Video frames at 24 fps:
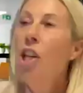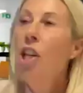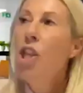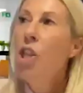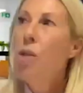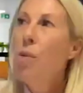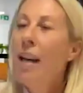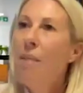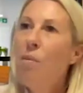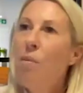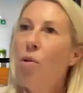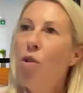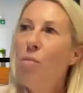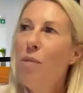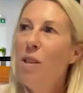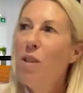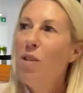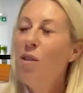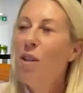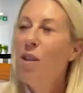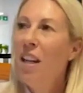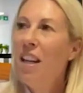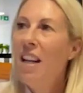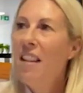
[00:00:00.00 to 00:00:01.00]
so again, we're almost
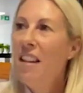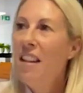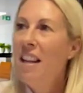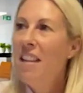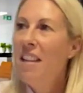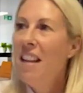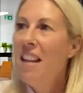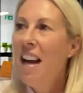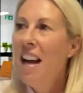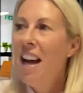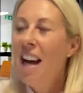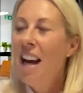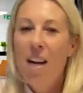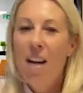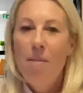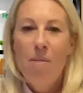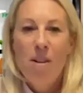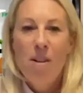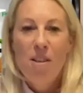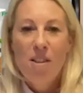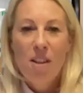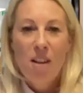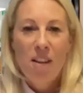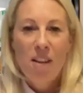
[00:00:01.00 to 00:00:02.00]
looking at that
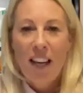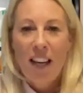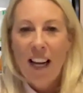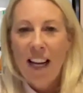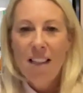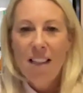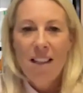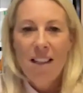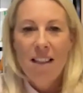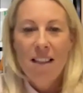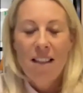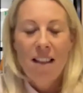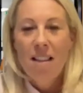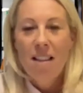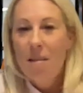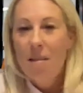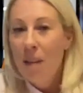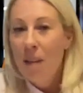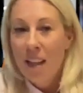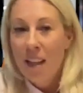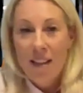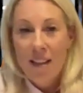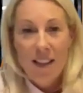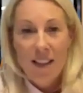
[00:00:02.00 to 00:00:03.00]
hybrid. So the legacy
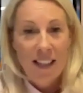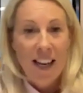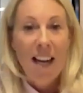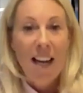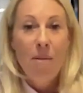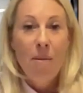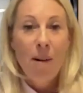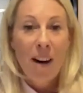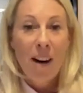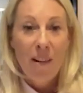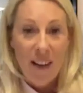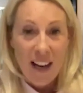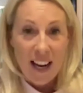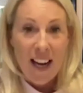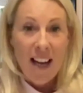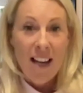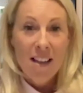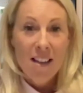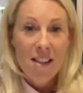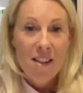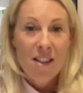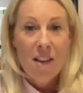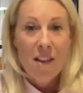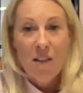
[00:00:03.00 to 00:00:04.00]
system can stay where it
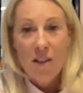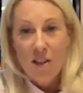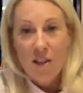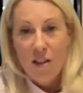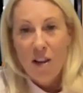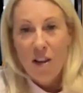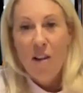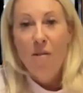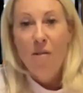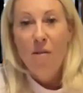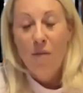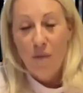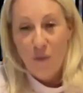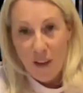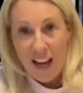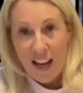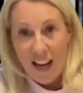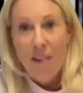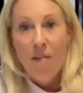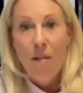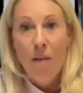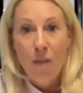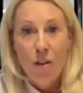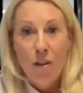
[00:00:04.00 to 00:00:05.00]
is. So there's no
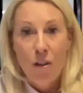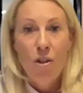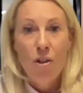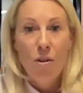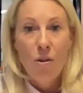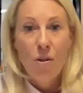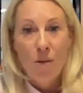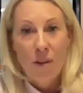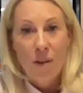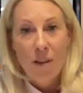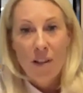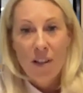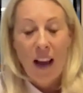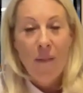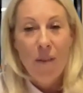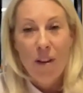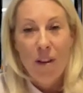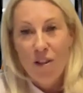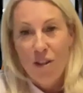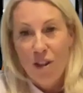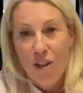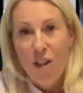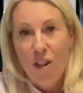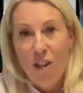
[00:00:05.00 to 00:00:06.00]
fear of insurers having
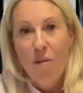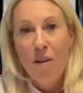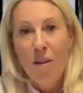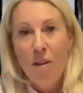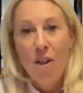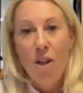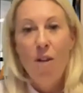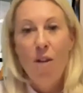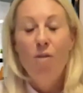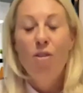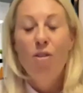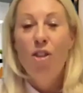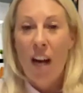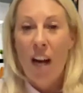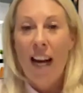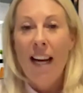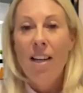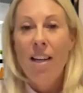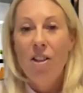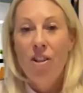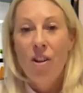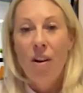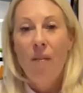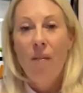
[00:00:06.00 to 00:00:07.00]
to do a huge
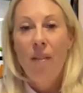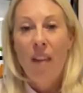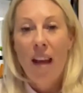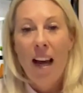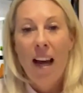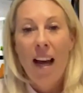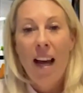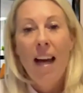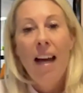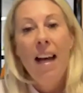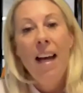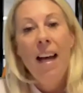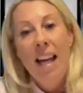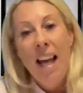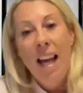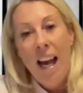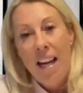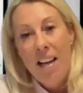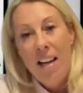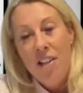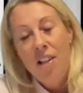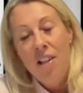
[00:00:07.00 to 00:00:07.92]
change on that. And